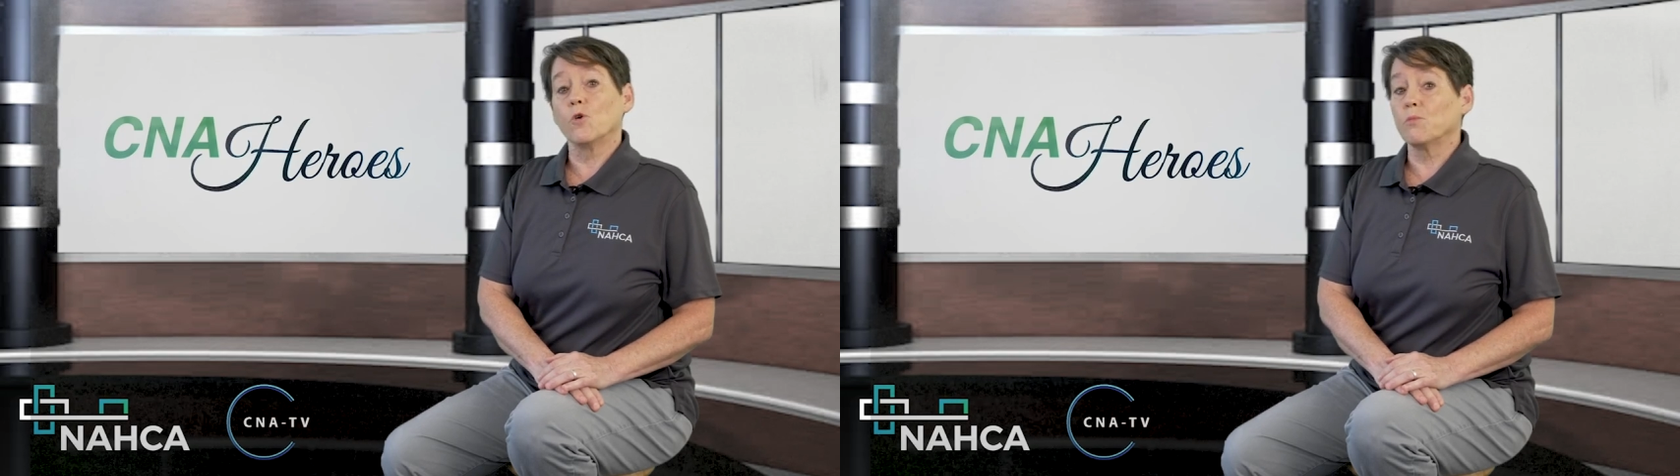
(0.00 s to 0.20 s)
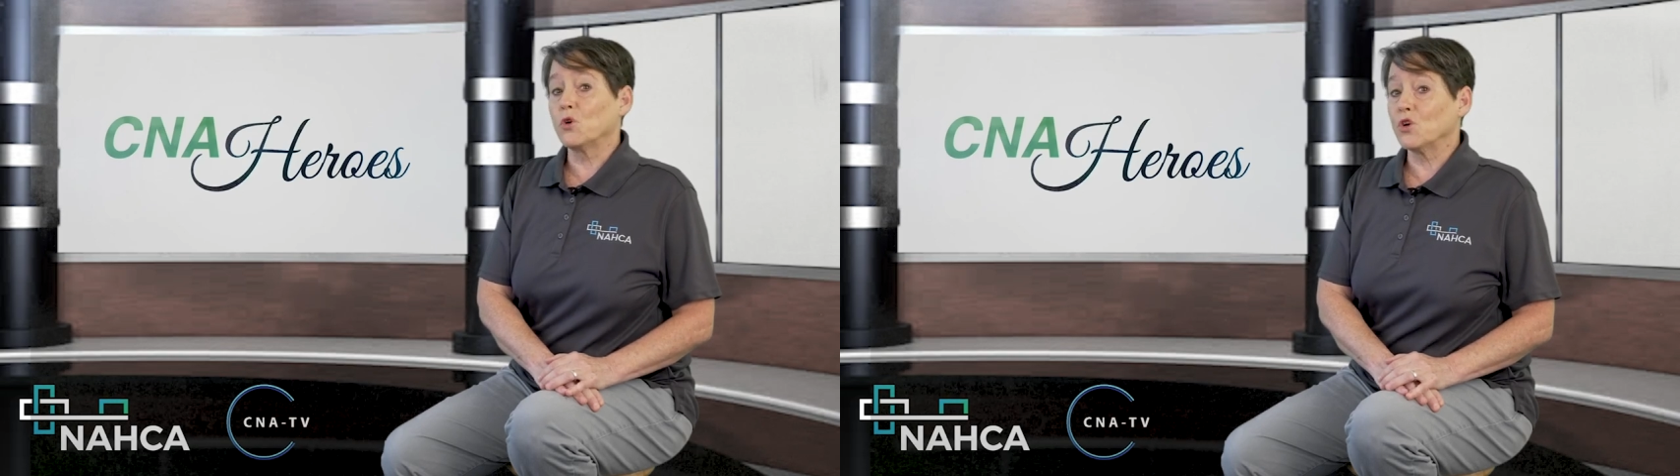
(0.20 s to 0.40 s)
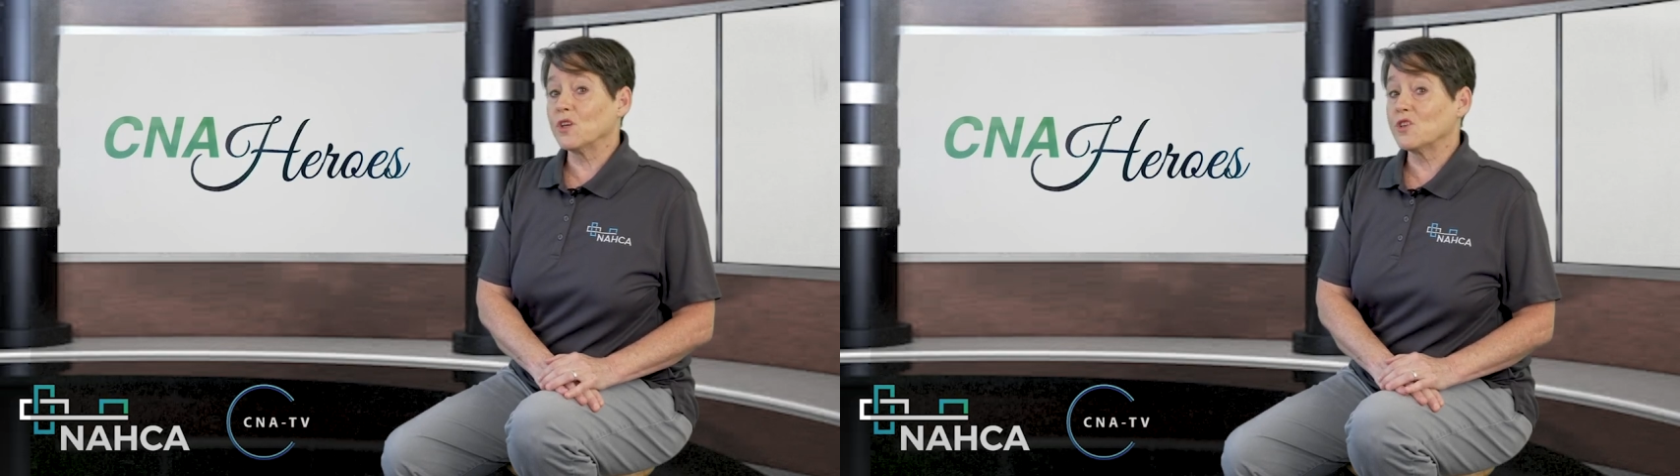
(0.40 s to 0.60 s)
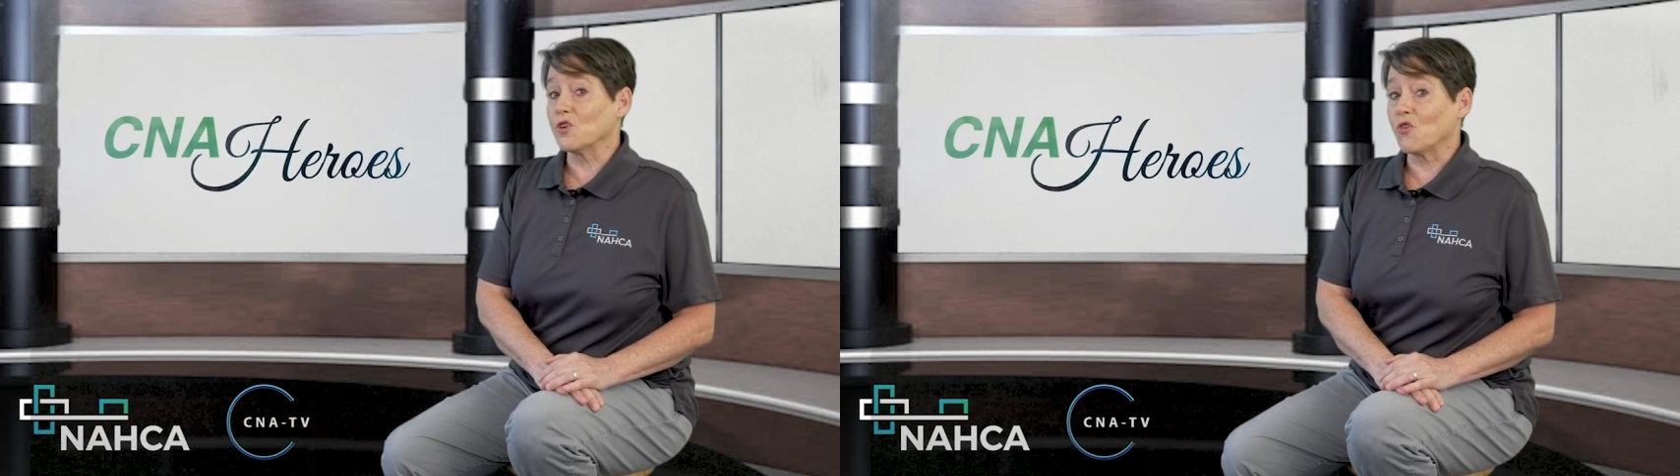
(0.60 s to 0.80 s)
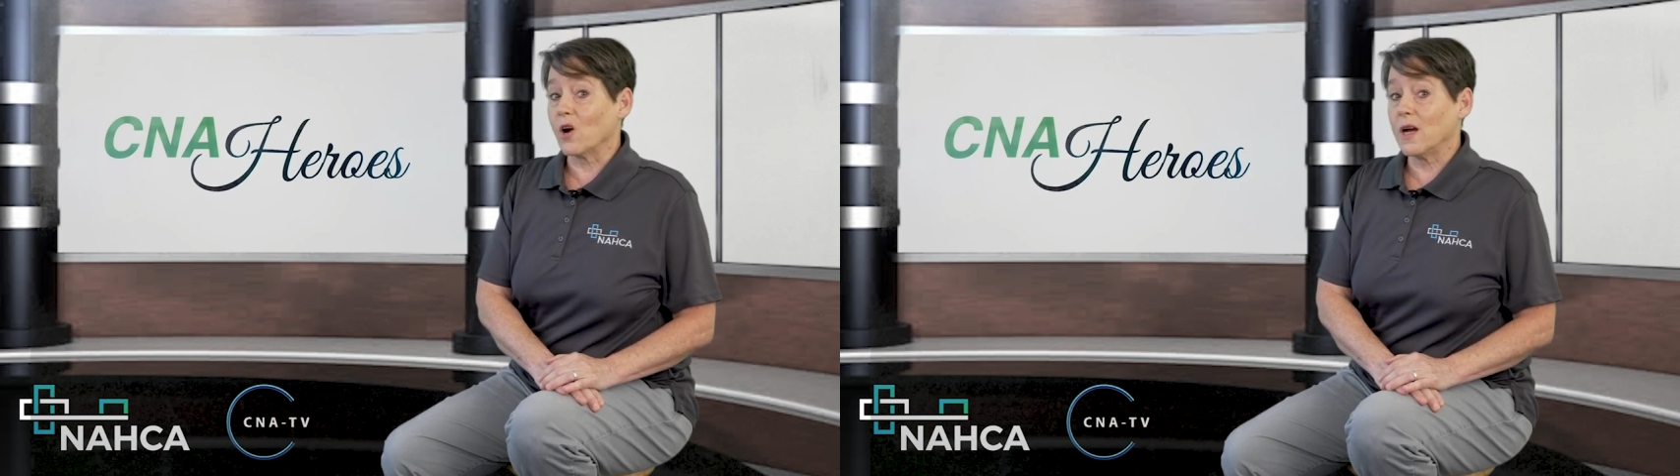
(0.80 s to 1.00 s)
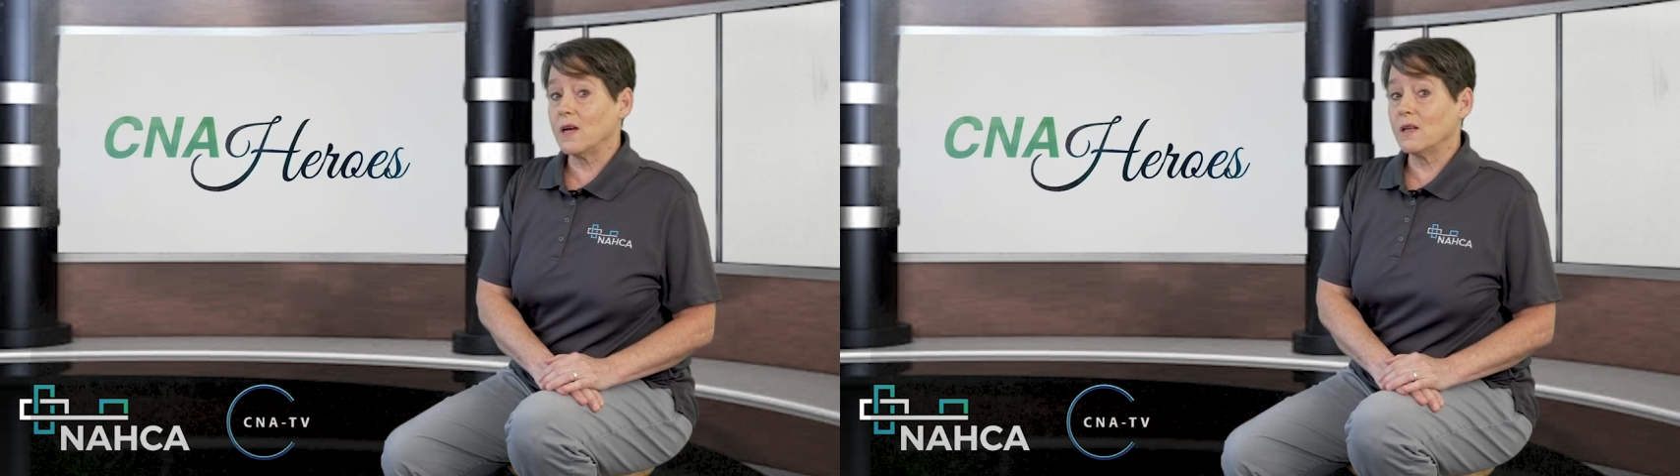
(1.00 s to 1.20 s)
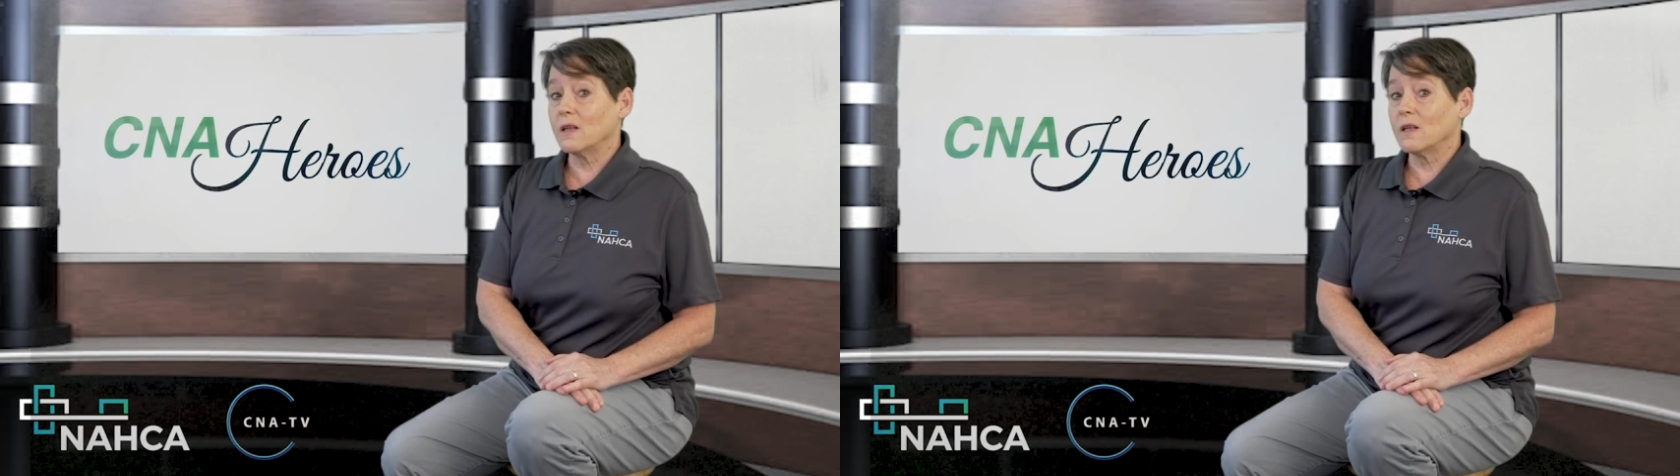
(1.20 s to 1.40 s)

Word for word: from good to great